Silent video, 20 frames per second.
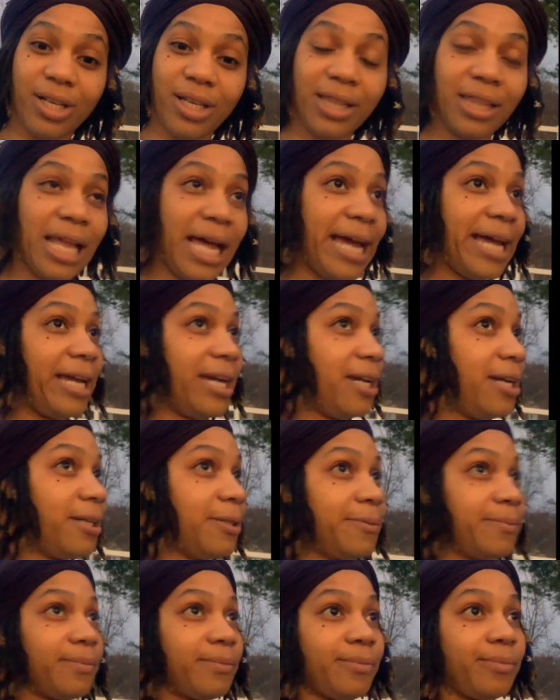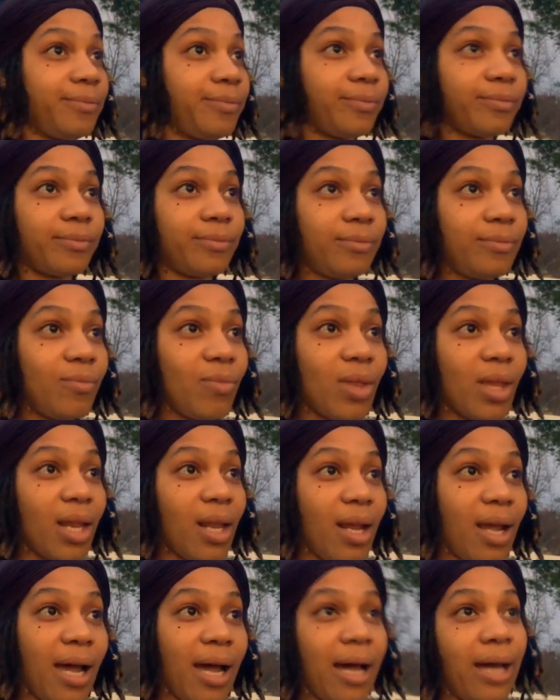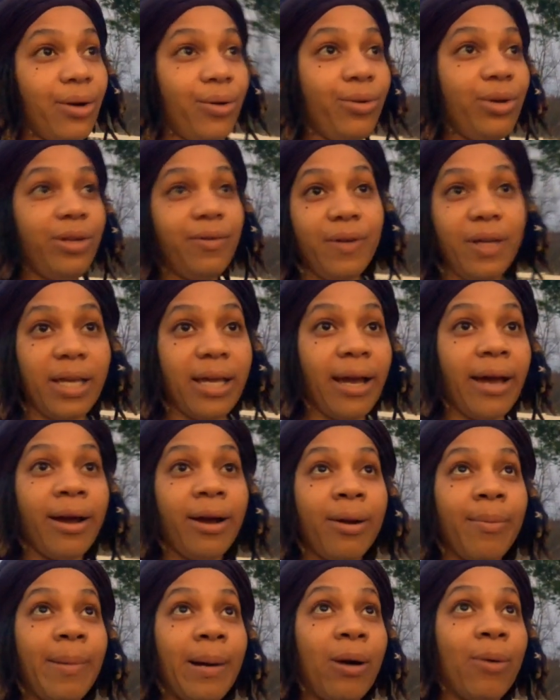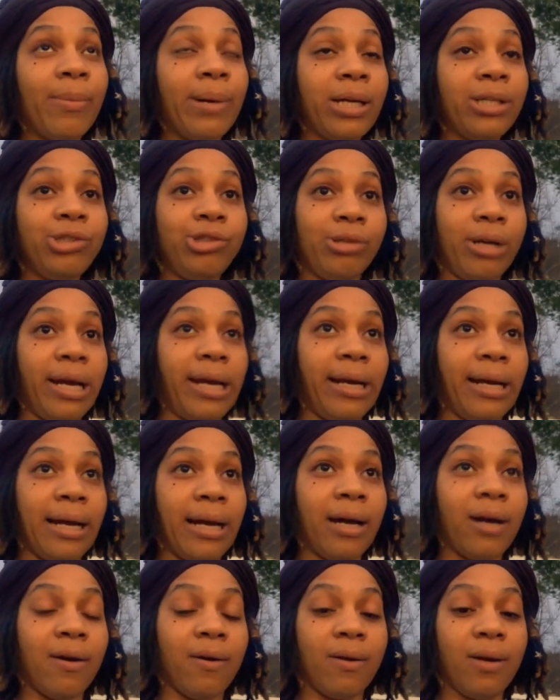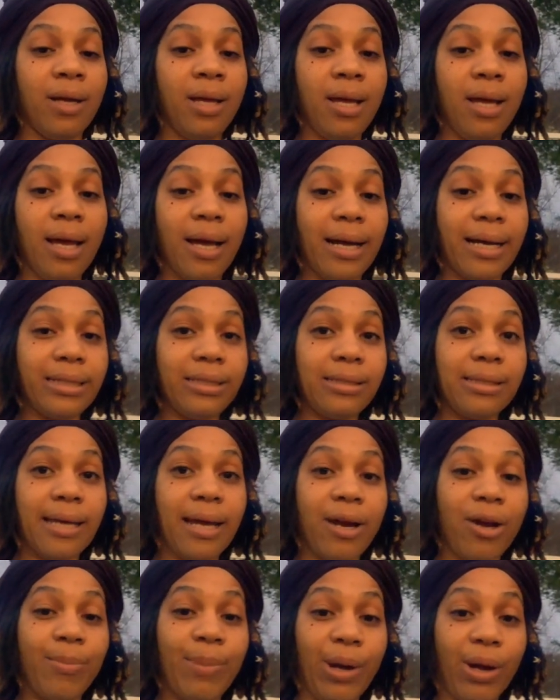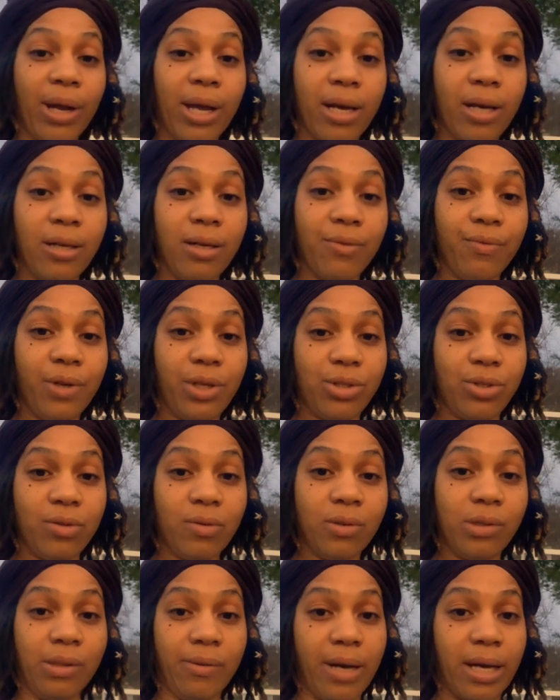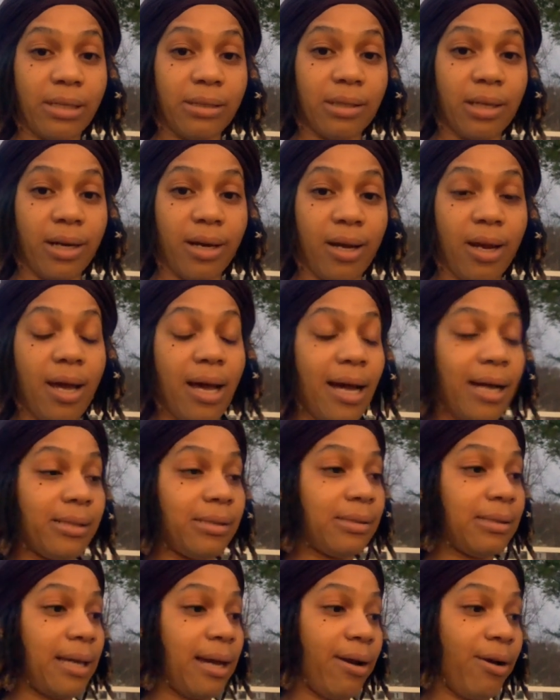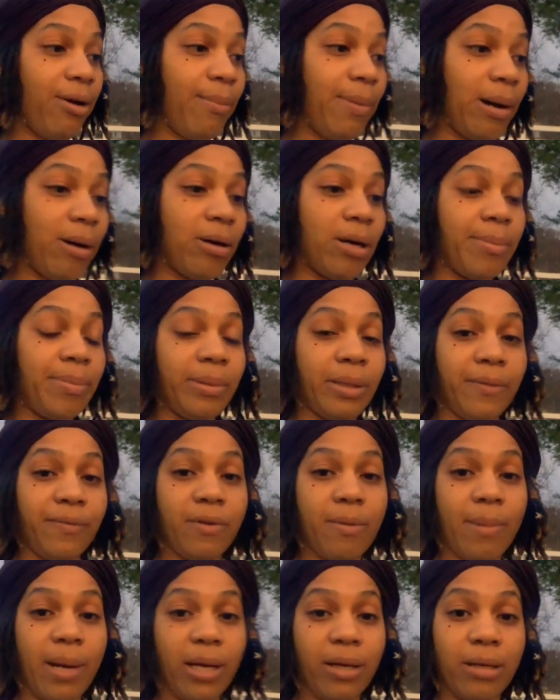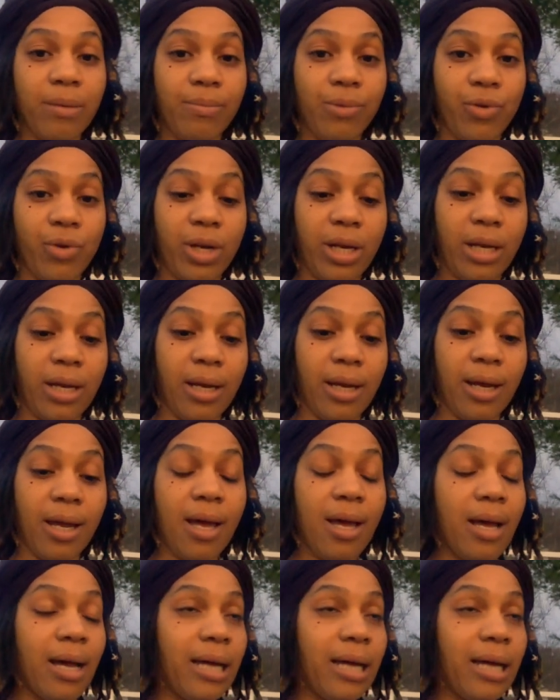Like, I don't even care about much right now. I just care about getting the regional director. I just care about uplifting my community.